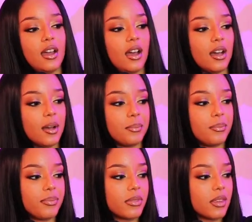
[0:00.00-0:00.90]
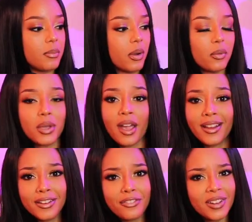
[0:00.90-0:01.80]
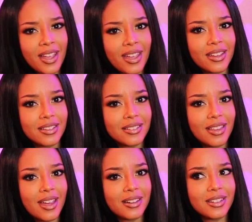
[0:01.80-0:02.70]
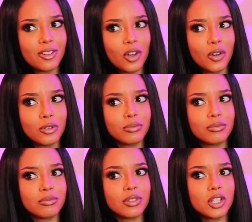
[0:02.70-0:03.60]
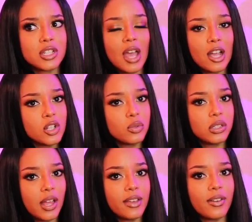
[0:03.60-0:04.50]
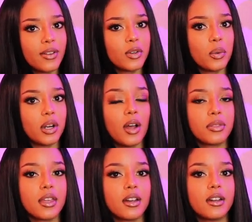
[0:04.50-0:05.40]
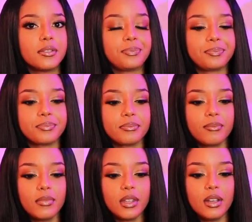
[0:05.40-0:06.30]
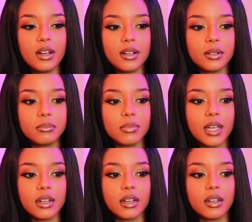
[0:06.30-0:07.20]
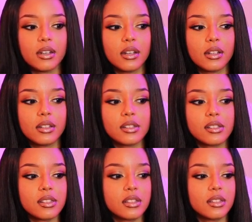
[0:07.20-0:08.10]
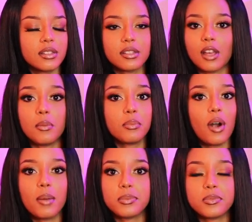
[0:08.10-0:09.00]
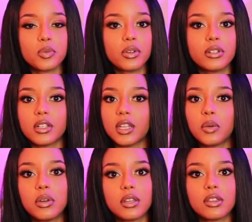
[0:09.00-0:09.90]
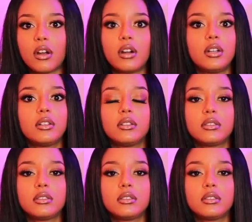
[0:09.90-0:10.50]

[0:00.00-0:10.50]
Um, but we kind of forget that you know there's actual life everywhere out there um, and some problems we're dealing with aren't